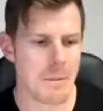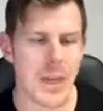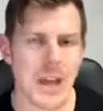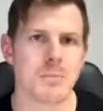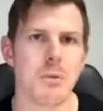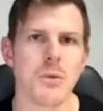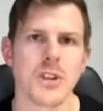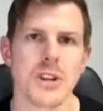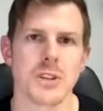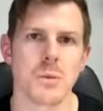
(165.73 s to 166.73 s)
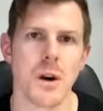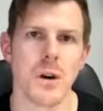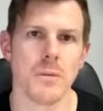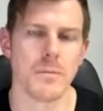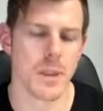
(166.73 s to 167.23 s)
That's bullshit as
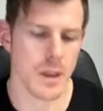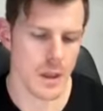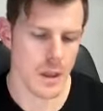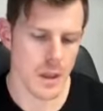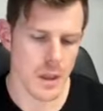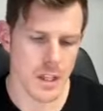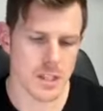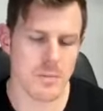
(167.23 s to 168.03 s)
well. It's